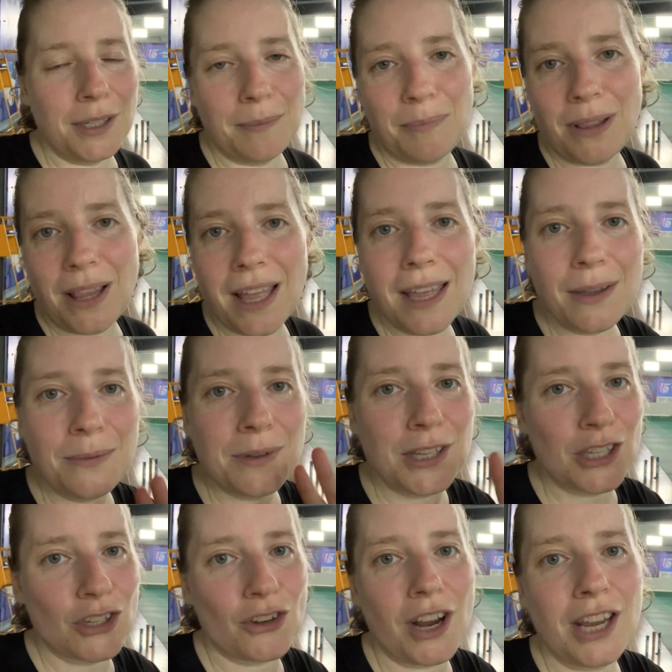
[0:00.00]
you're playing with
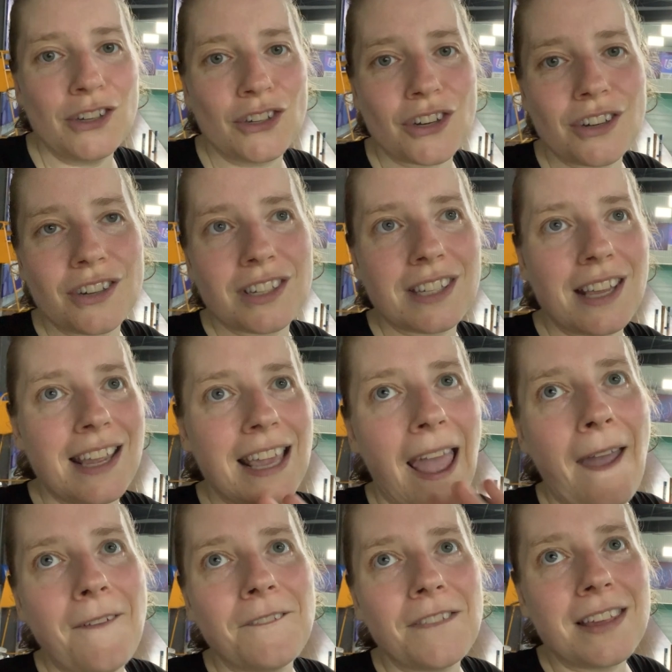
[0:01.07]
strangers, like
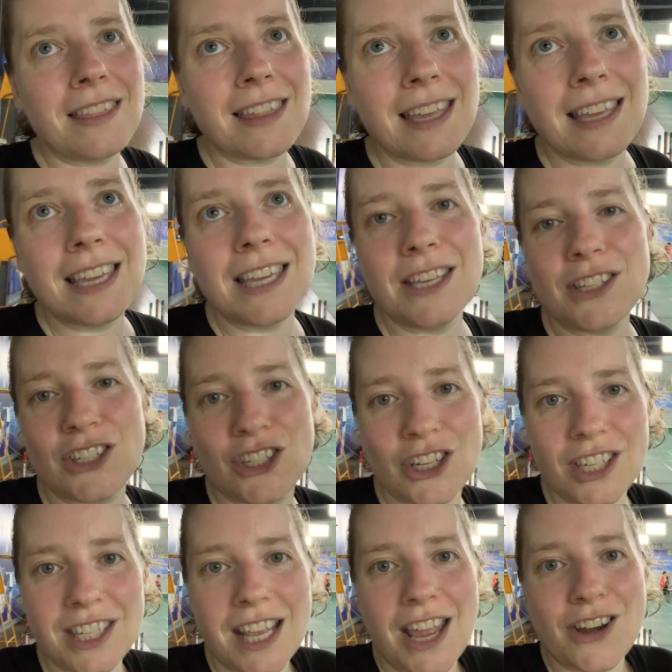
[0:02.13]
everything is
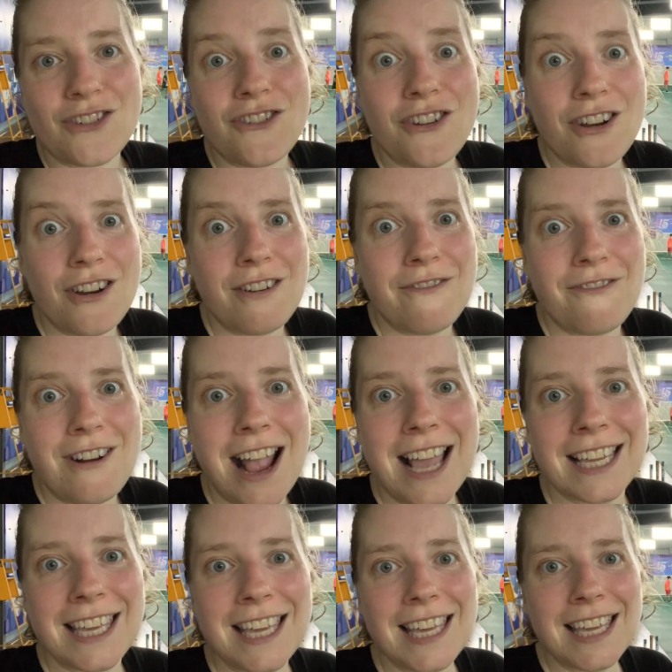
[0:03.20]
just like
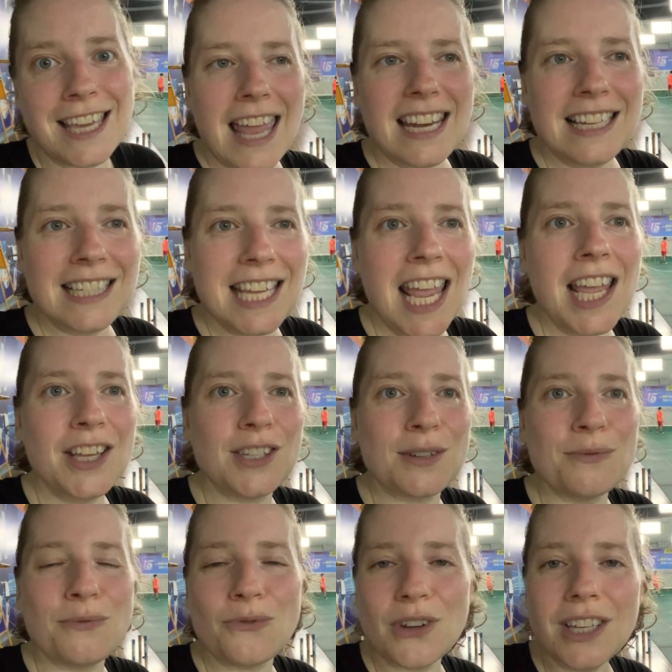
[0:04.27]
nerve-wracking, and it takes a
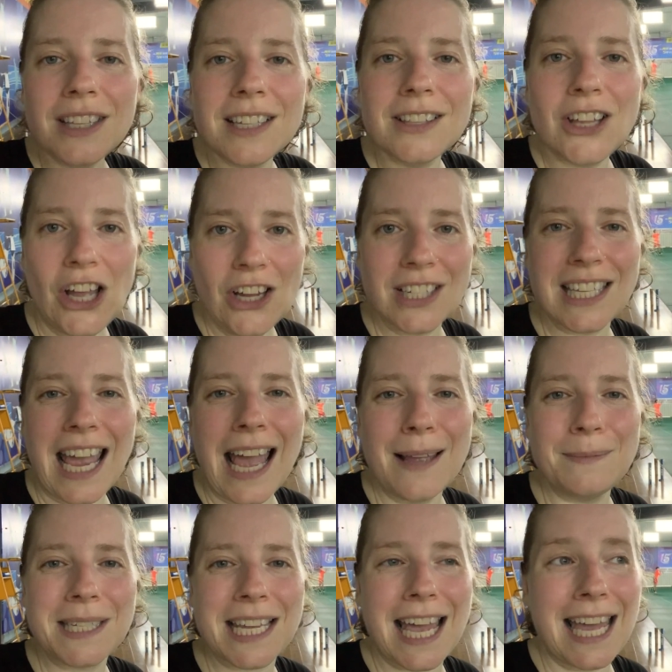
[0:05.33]
really long time
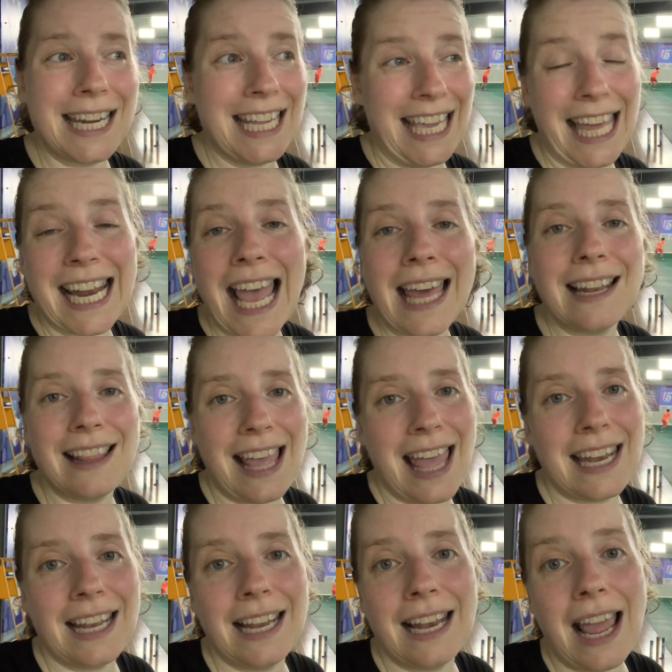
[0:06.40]
to kind of get out of
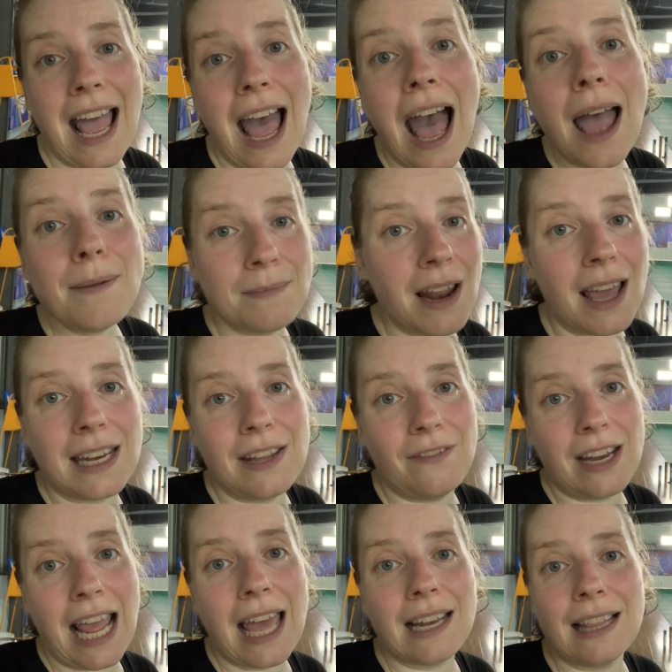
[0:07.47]
that. And I'm not
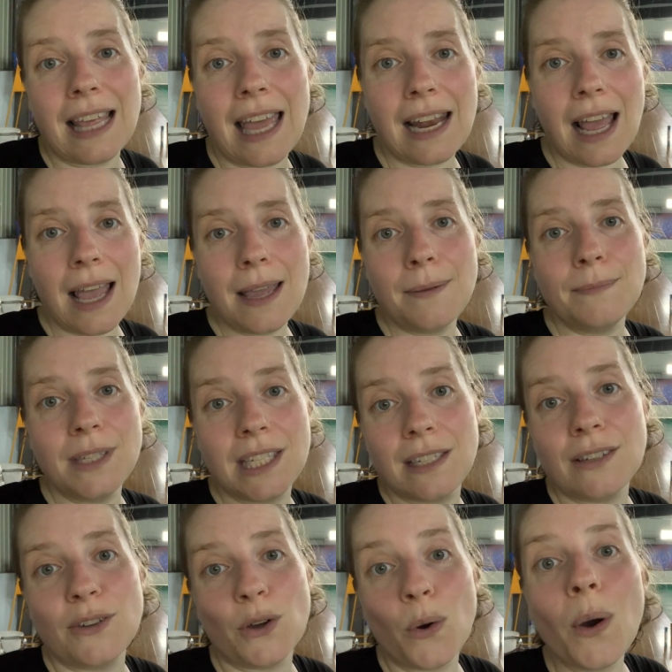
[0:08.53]
even out of that. I am
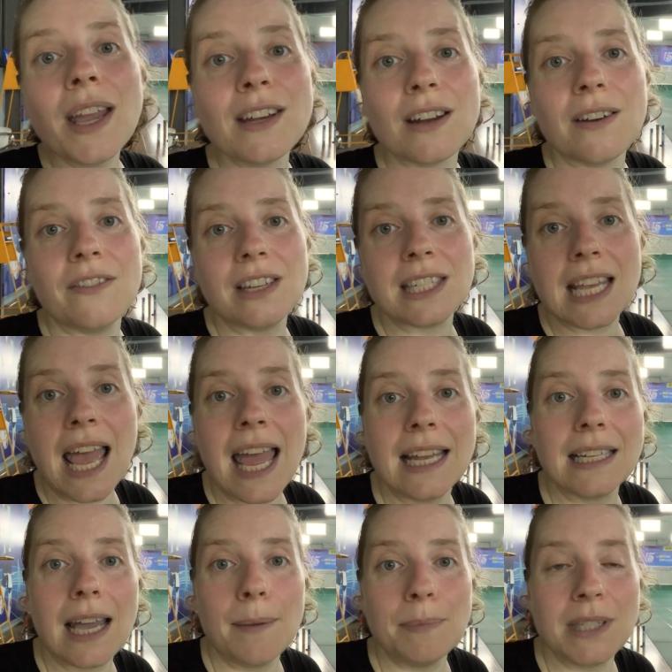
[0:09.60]
still quite nervous at
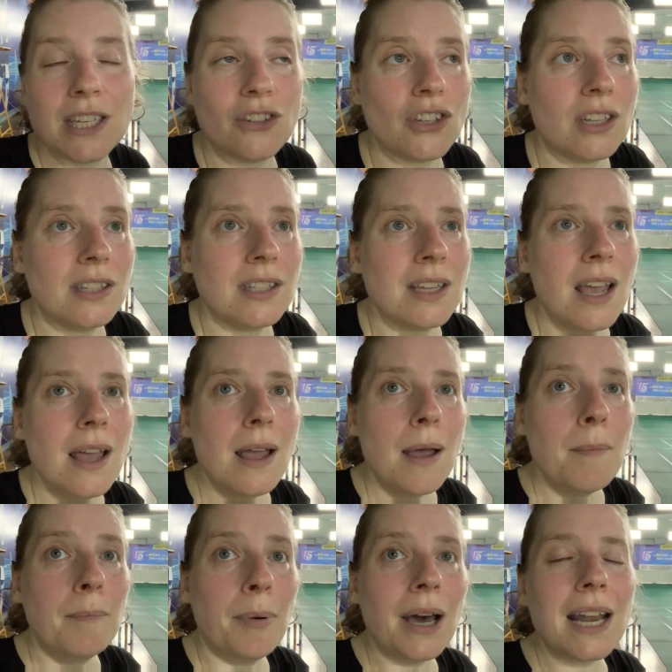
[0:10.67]
competitions,
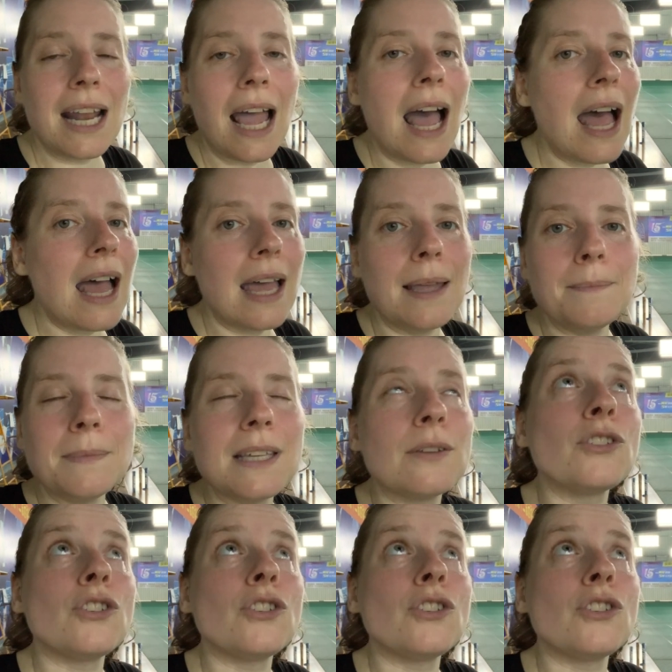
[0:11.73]
but I'm